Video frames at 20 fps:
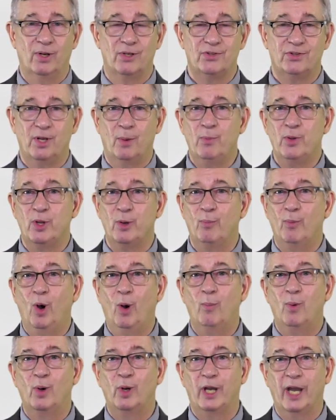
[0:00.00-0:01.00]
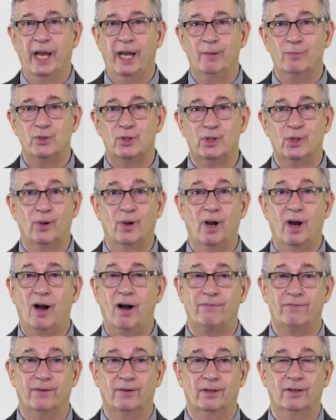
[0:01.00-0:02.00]
well, some of the mobile games you
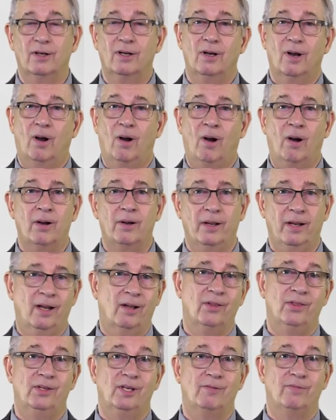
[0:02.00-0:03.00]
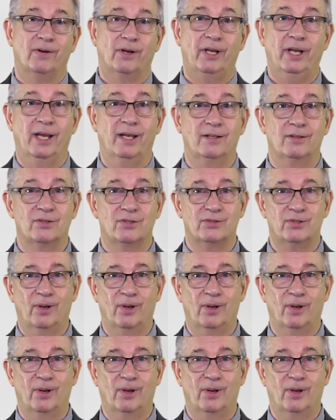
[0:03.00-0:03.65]
offer aren't healthy for kids.